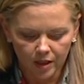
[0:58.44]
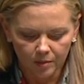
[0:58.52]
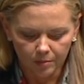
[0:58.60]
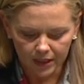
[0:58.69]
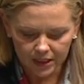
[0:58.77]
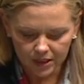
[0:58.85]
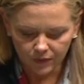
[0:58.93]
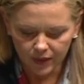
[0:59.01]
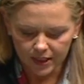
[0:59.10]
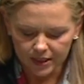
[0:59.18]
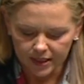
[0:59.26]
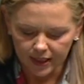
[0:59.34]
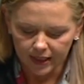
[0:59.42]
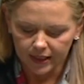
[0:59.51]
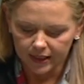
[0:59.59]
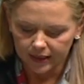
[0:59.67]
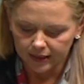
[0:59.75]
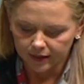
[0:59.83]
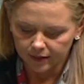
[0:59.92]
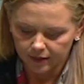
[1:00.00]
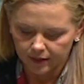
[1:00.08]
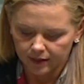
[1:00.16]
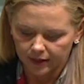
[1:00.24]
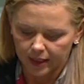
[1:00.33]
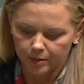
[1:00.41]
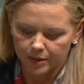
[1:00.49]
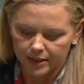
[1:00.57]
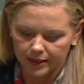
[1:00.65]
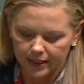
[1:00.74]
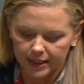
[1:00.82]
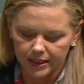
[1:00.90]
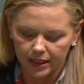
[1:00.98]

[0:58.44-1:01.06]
But it's fair to say in Labor's land